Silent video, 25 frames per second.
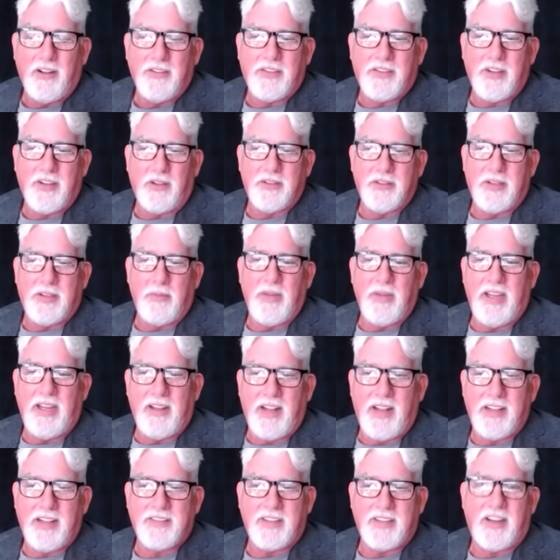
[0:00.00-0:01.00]
So to me,
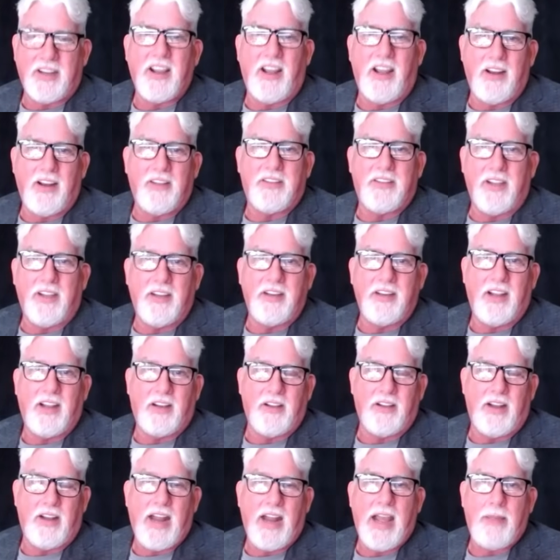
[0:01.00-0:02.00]
that's the kind of thing that
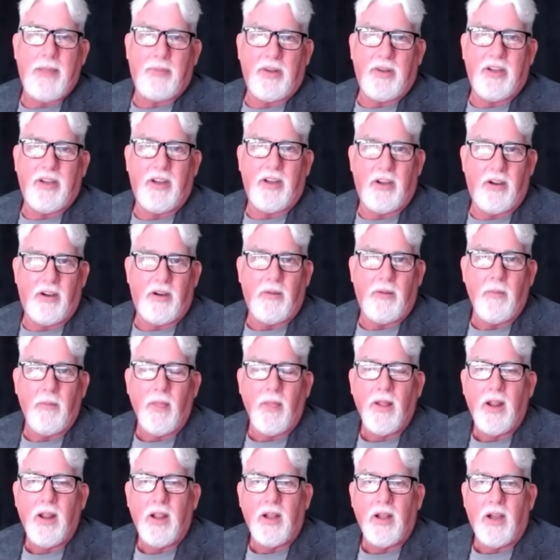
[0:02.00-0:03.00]
could happen here.
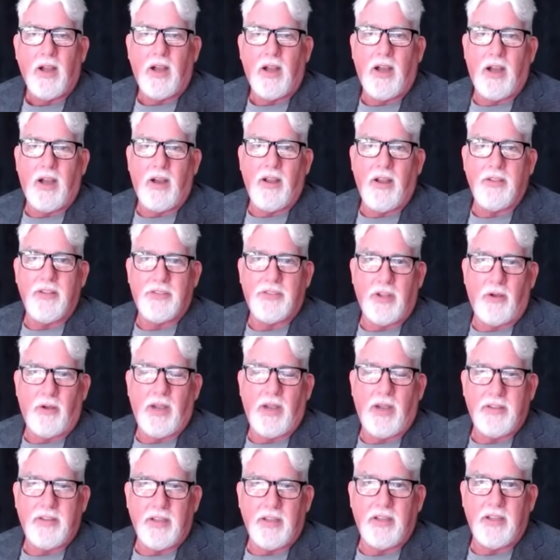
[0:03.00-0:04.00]
So
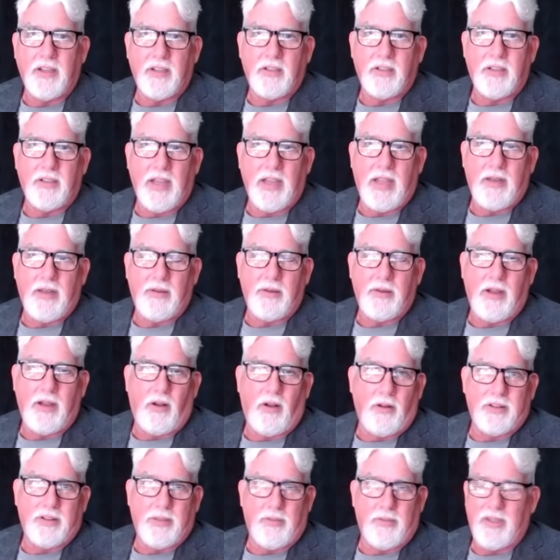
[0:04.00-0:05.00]
I think and
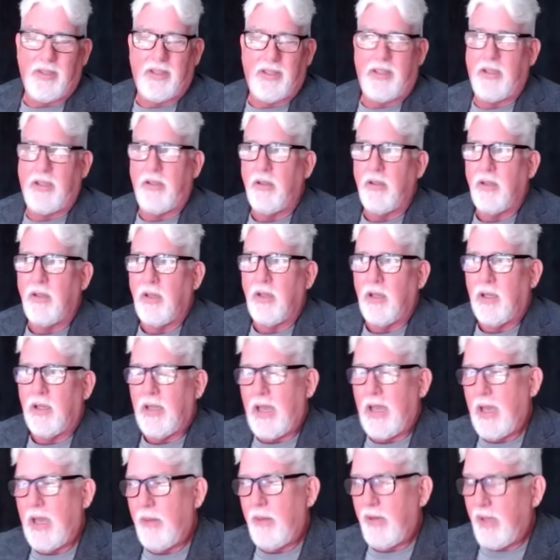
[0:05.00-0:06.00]
ultimately,
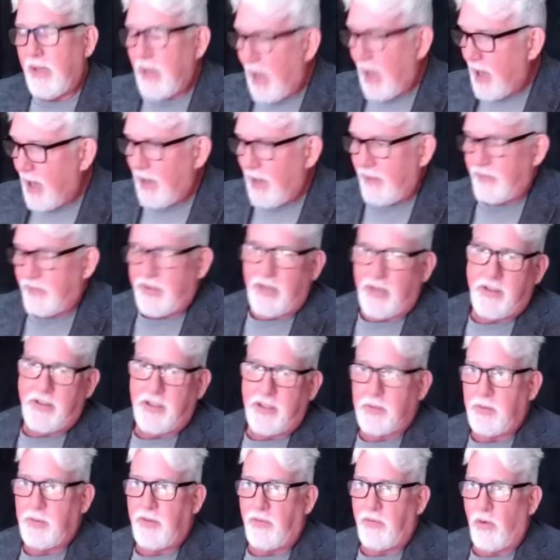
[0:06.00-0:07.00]
I mean, I've said
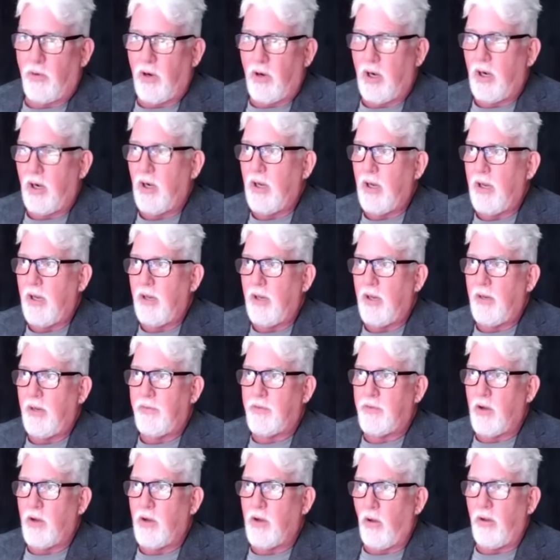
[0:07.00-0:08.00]
this before,
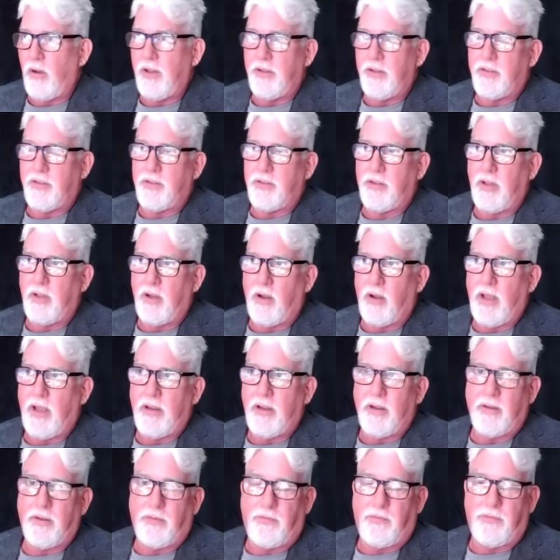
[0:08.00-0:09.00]
if gold is,
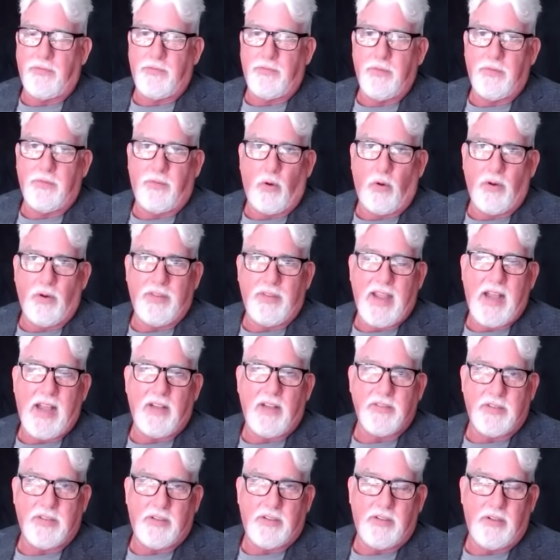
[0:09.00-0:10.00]
headed to
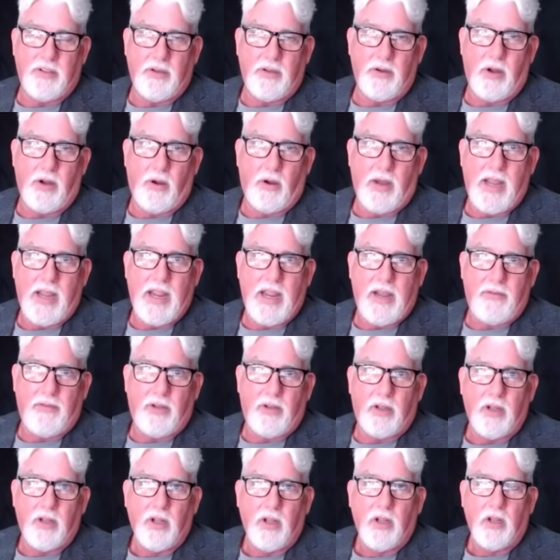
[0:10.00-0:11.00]
4,000, I have
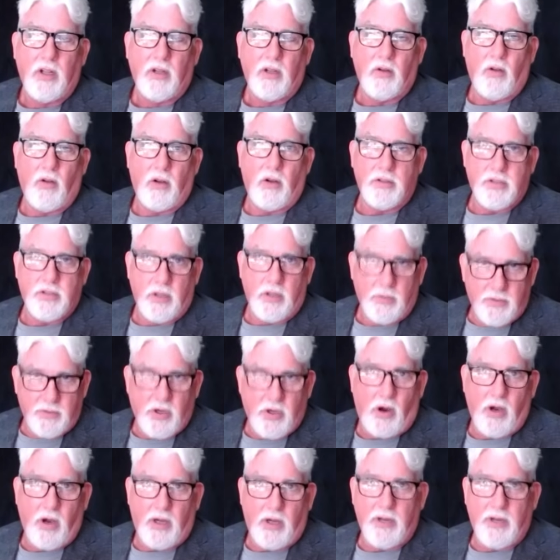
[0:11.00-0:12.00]
a long-term
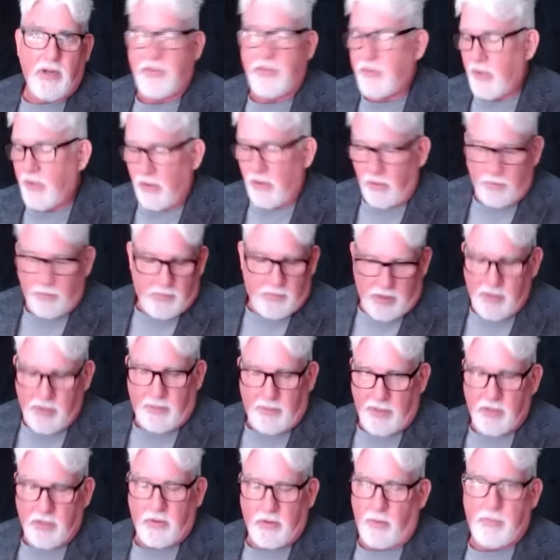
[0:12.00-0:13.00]
target still. I
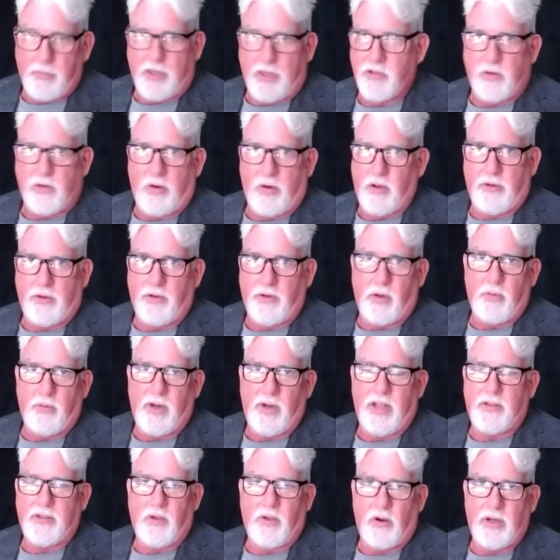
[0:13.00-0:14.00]
mean, much longer term. We're
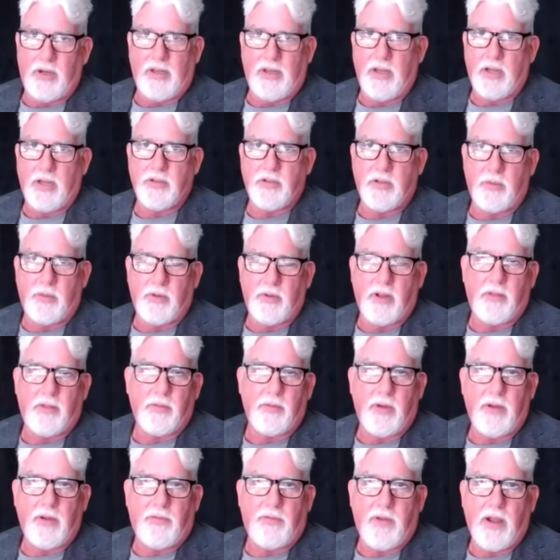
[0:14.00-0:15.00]
not talking next year, but a
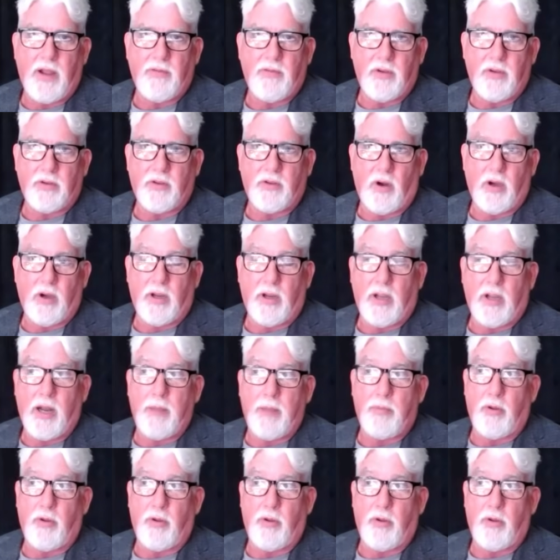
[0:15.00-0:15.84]
3 to 5 year target that I